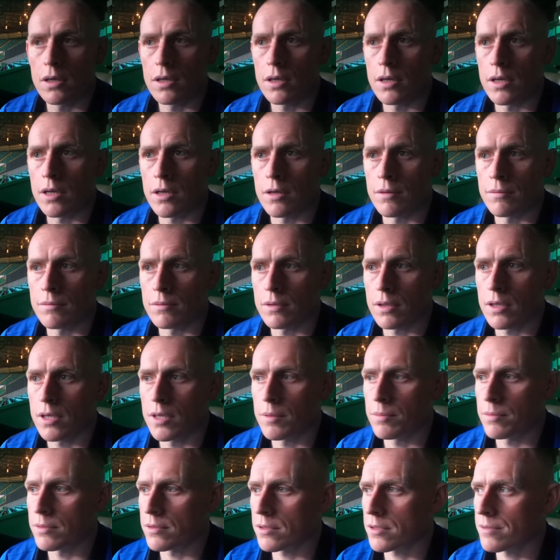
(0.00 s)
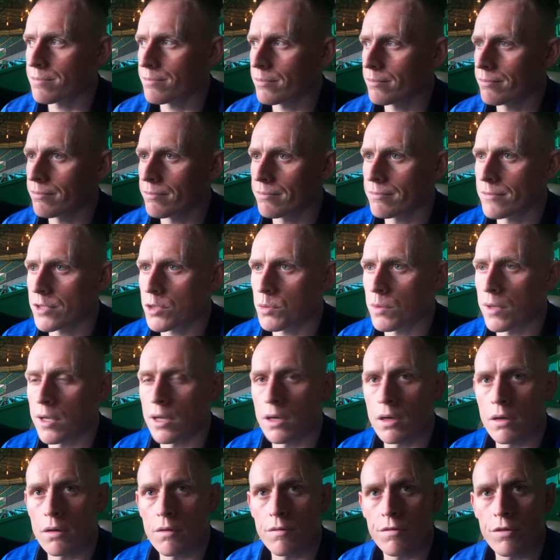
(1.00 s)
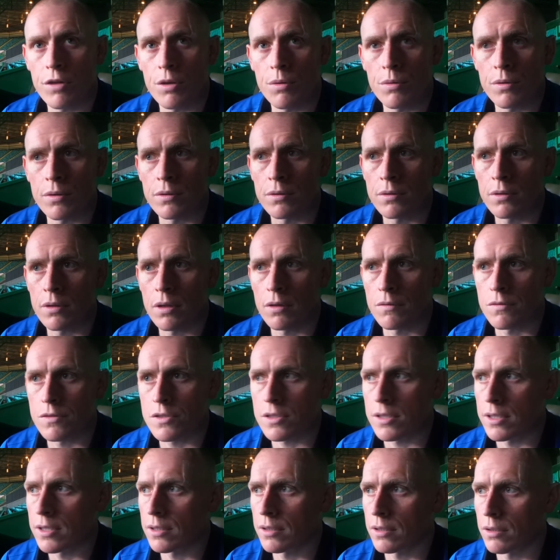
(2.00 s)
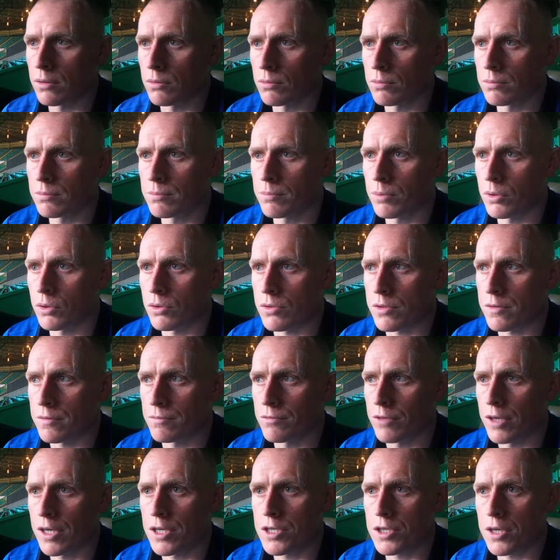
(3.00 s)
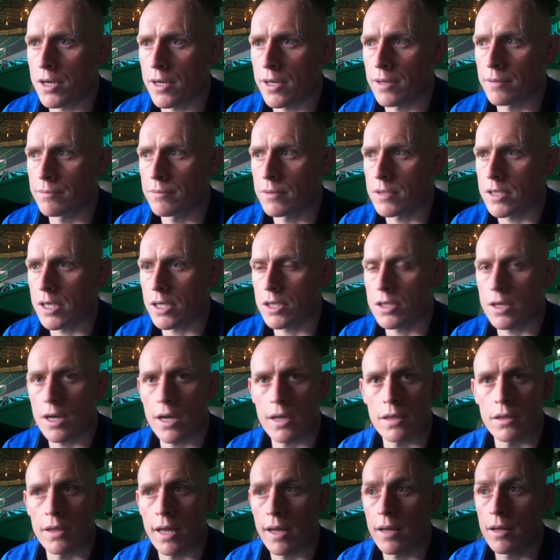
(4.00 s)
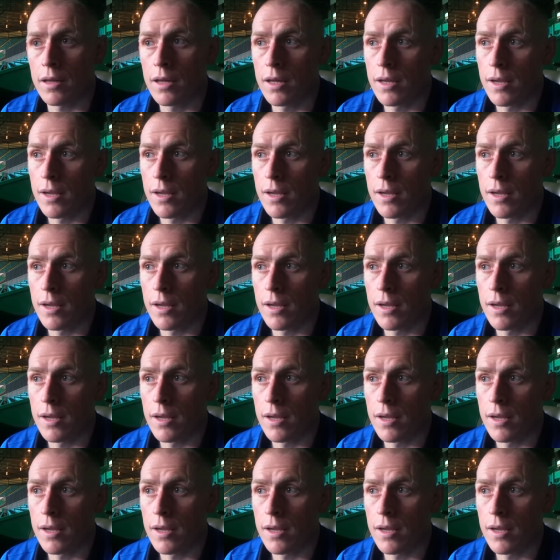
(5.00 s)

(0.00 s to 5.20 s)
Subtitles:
The keeper's swinging in a few, and obviously, you know, balls are maybe shame 6 yard and that.